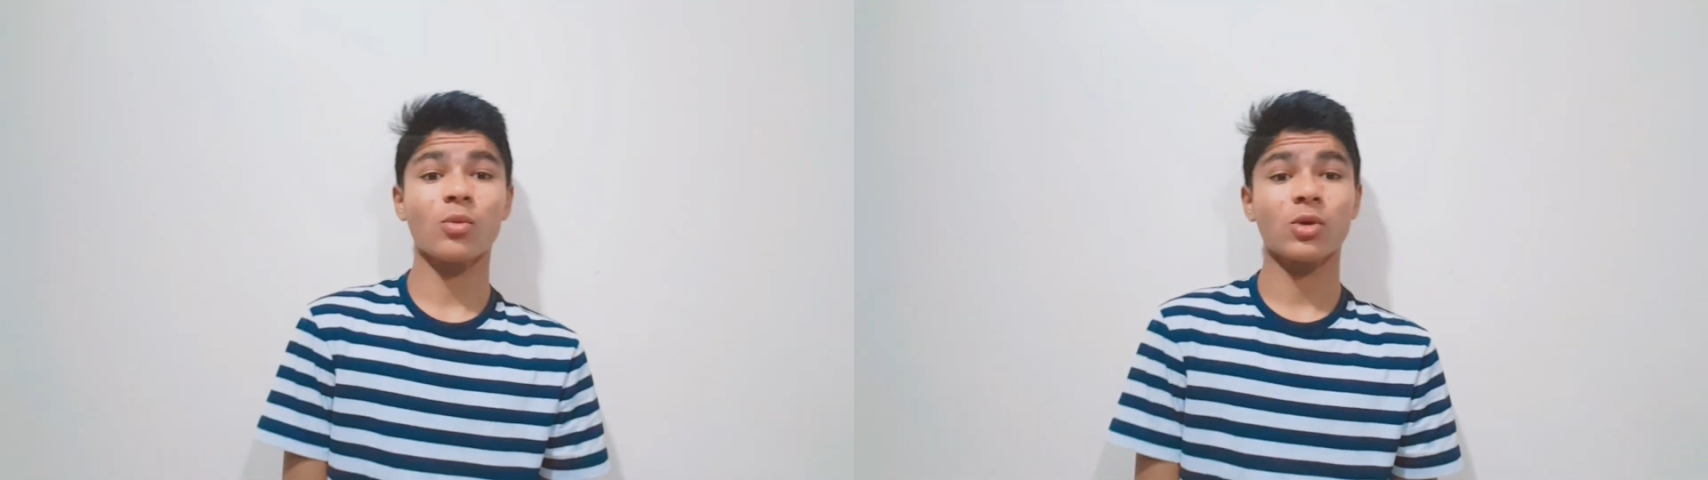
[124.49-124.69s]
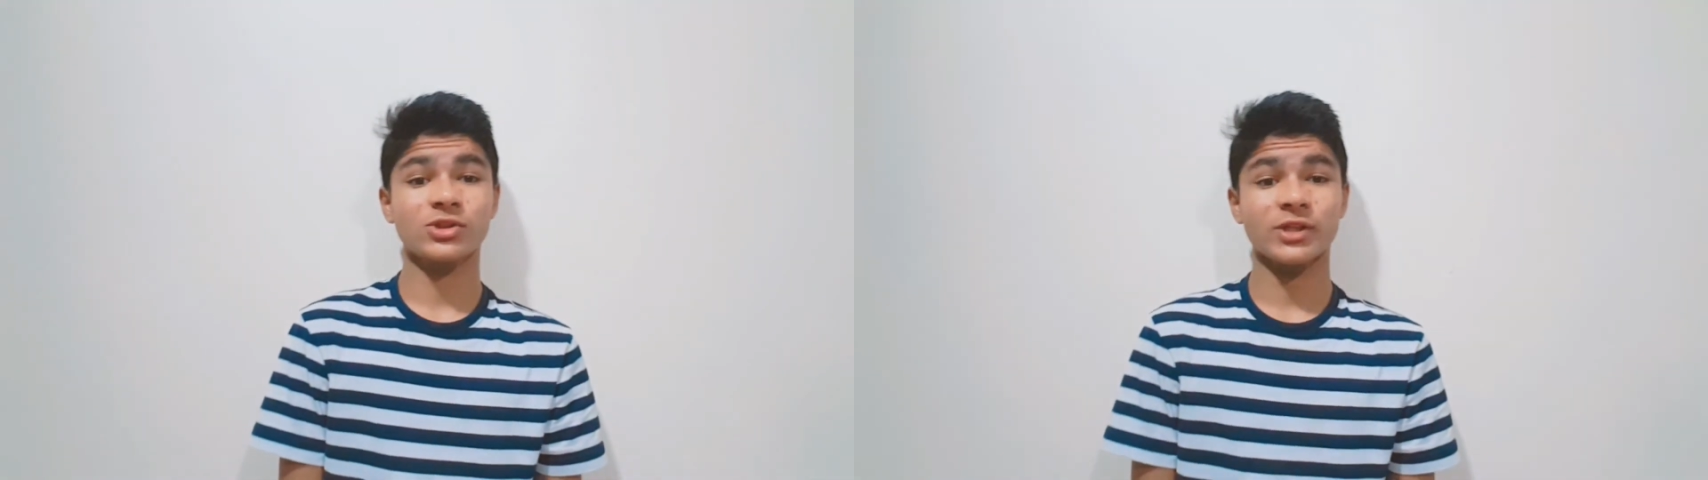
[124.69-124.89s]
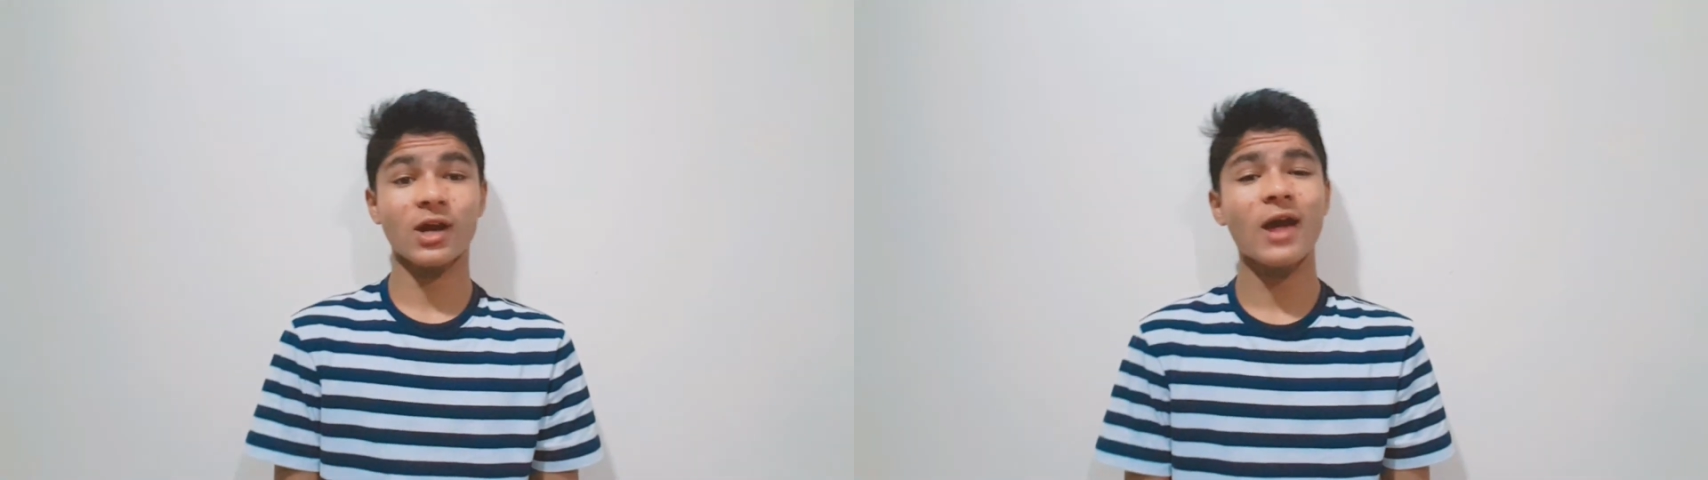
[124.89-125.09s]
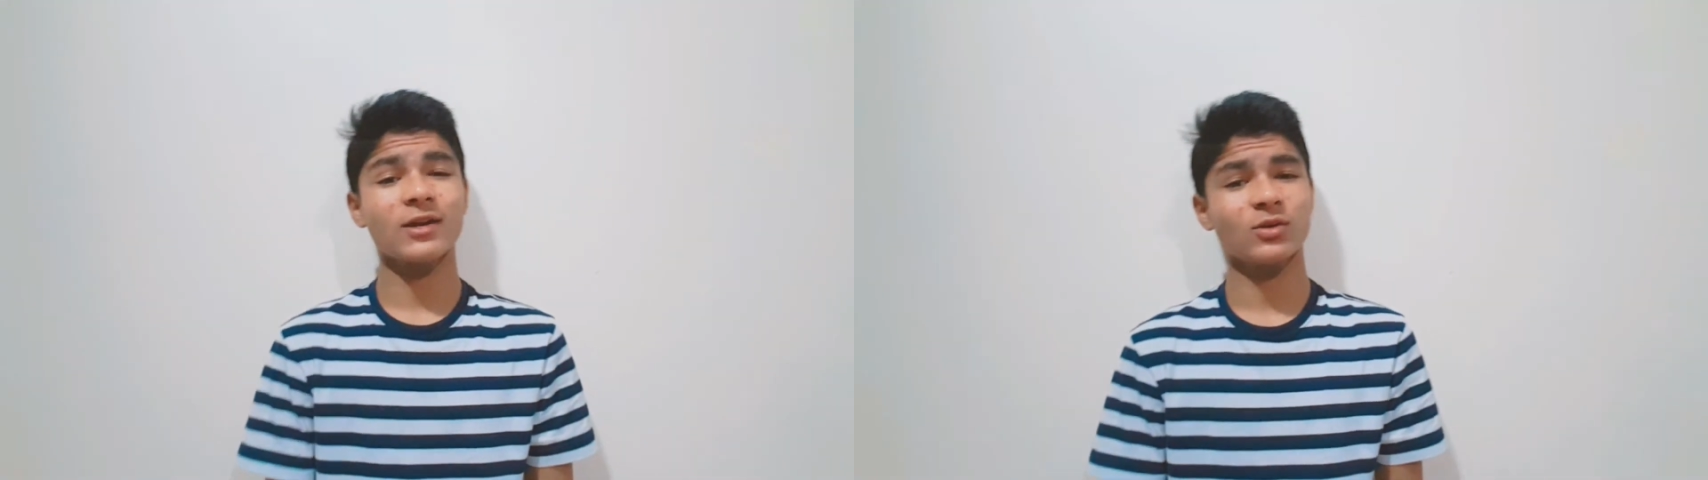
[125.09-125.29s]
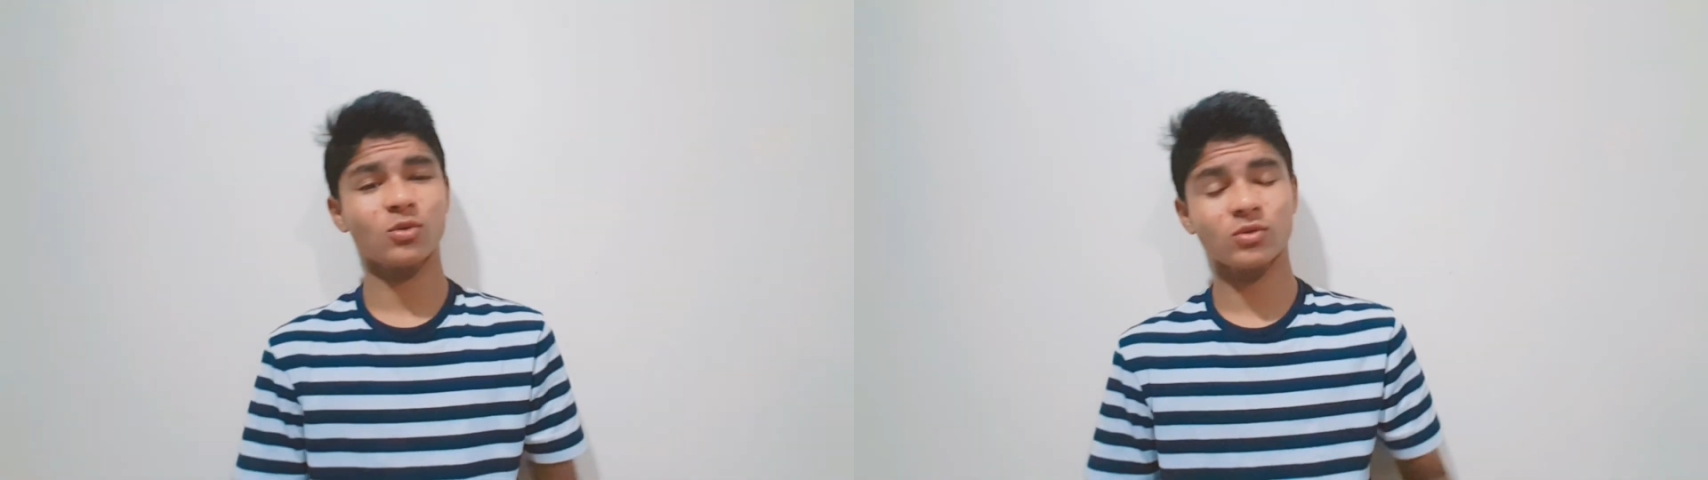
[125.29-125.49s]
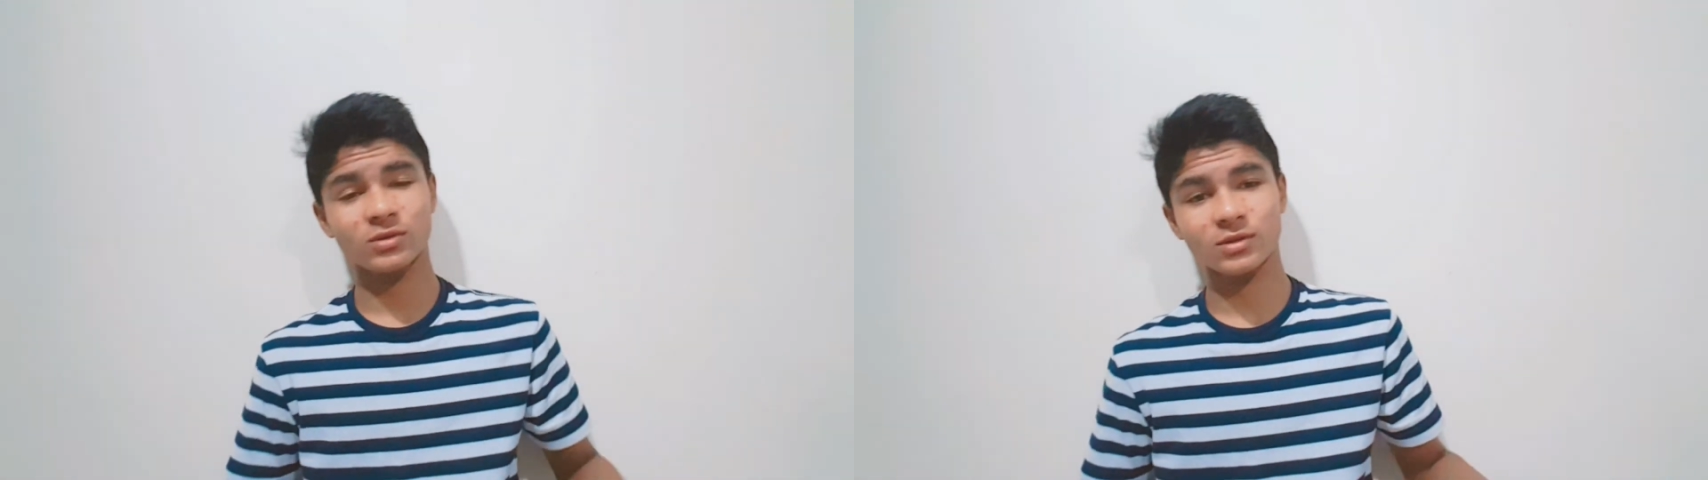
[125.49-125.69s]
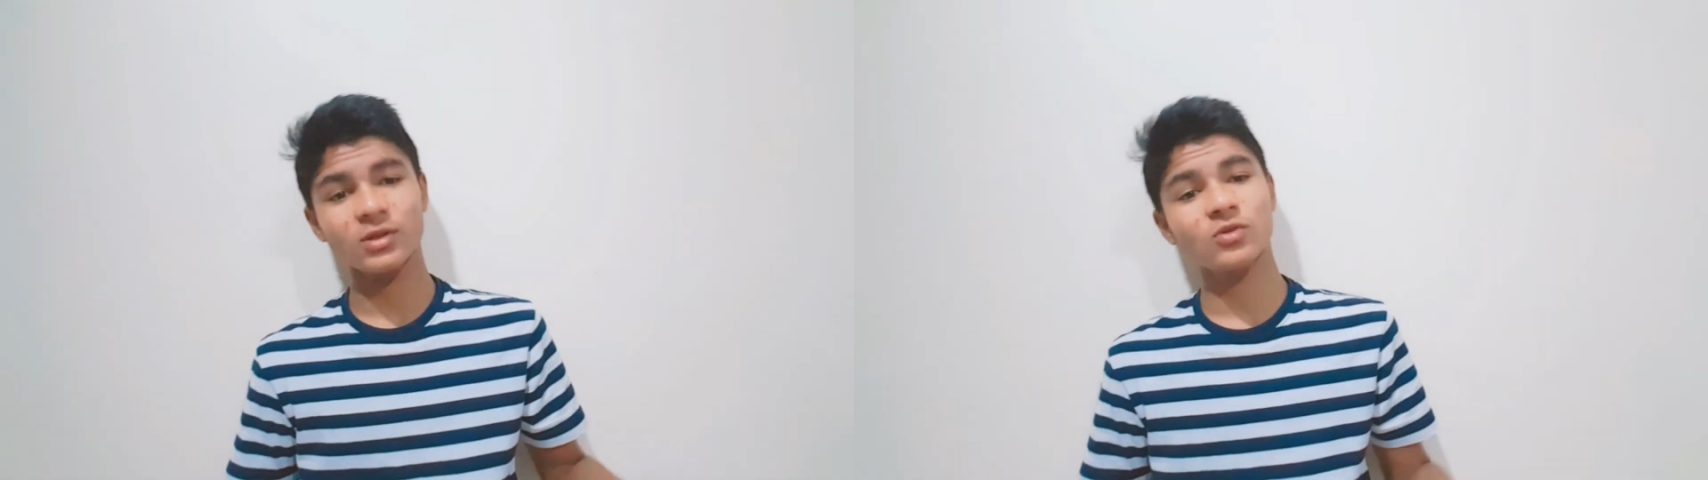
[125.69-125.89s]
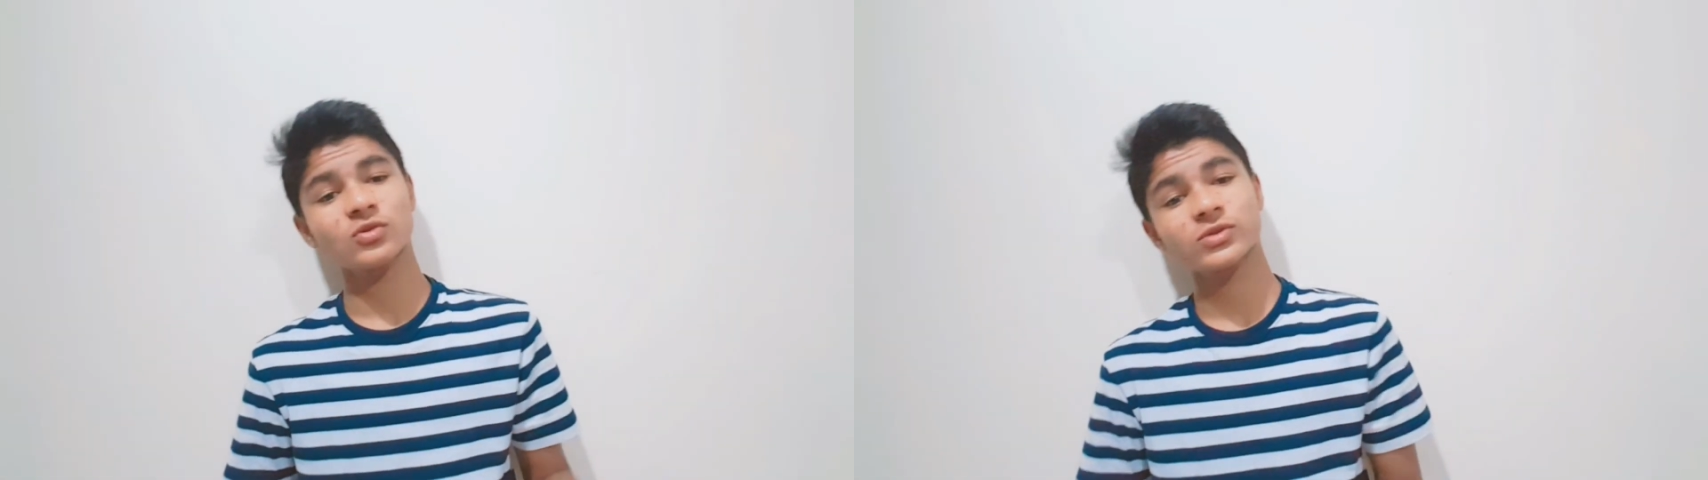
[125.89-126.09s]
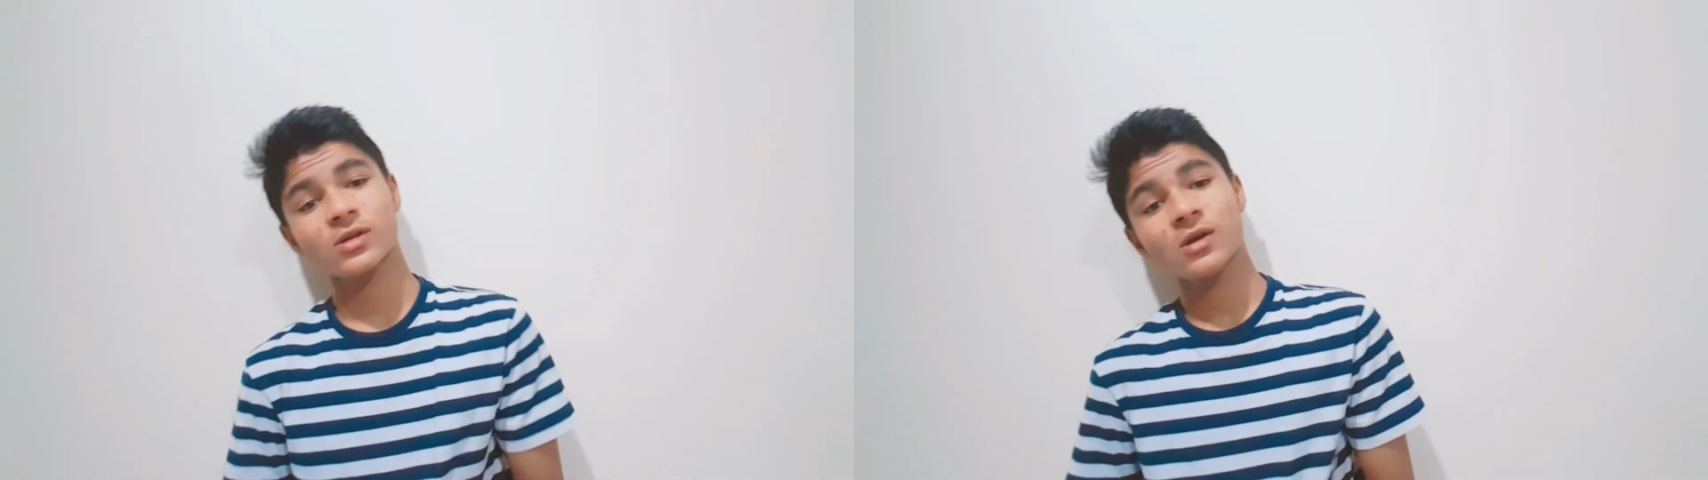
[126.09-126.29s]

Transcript: watching i know news